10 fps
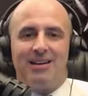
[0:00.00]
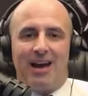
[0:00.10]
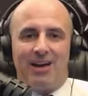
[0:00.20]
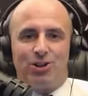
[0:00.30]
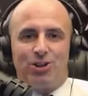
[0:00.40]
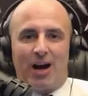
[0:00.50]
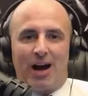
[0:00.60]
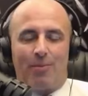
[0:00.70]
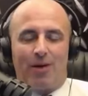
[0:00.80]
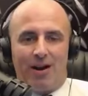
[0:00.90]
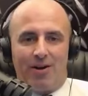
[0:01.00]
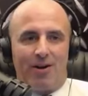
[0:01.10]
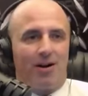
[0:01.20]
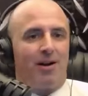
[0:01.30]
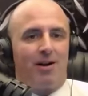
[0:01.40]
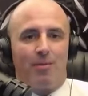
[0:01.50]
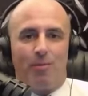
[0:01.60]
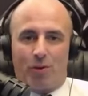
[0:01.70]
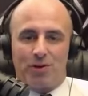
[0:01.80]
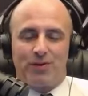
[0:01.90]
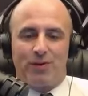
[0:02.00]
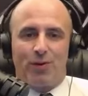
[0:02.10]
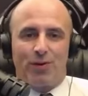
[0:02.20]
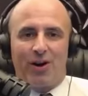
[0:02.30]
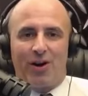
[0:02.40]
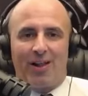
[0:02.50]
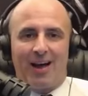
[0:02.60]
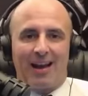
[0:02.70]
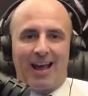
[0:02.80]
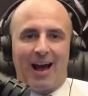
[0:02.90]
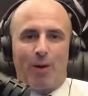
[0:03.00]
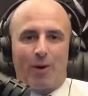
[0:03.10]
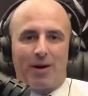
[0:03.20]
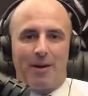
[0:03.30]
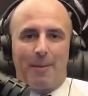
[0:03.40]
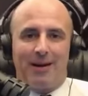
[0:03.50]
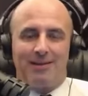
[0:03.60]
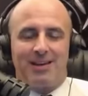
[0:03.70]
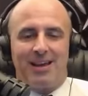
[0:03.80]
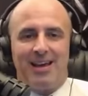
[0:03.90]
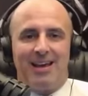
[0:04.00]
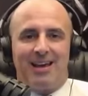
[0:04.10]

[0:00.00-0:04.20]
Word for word: Nice job right here, uh, Mooresville, North Carolina guy working at Penske.